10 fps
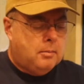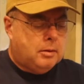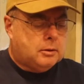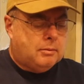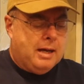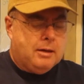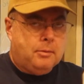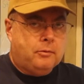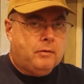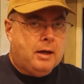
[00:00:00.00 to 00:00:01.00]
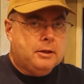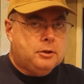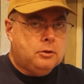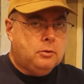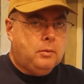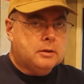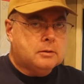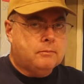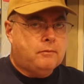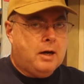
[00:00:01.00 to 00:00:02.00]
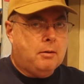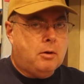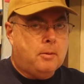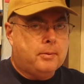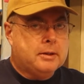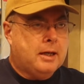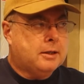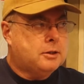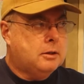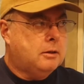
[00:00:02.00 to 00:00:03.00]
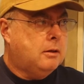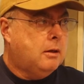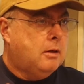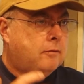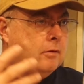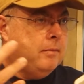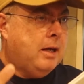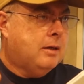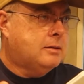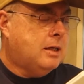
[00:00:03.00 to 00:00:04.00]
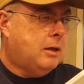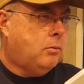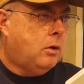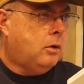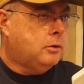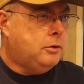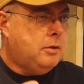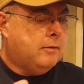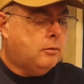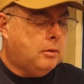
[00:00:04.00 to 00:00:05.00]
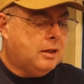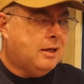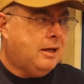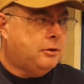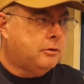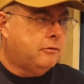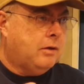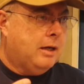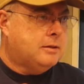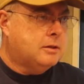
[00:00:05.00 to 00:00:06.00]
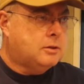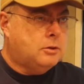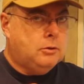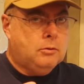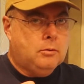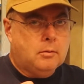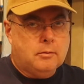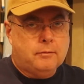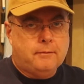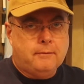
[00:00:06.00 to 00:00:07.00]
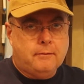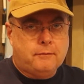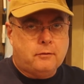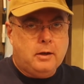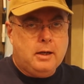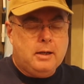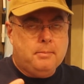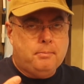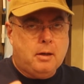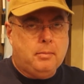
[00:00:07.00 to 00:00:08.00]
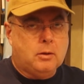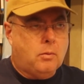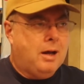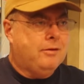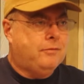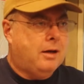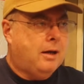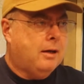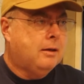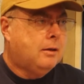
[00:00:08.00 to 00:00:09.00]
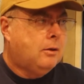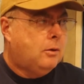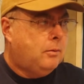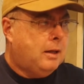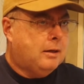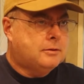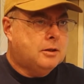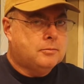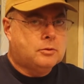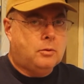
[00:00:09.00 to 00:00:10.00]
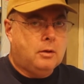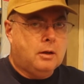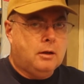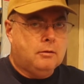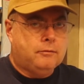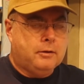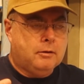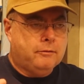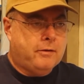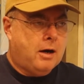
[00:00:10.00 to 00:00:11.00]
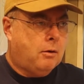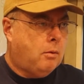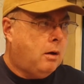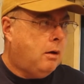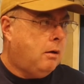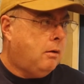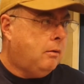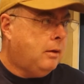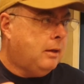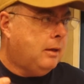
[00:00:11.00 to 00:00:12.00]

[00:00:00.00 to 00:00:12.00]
But the router provides you with some firewall protection from the outside world, and you never want to connect your devices to free public Wi-Fi without some sort of firewall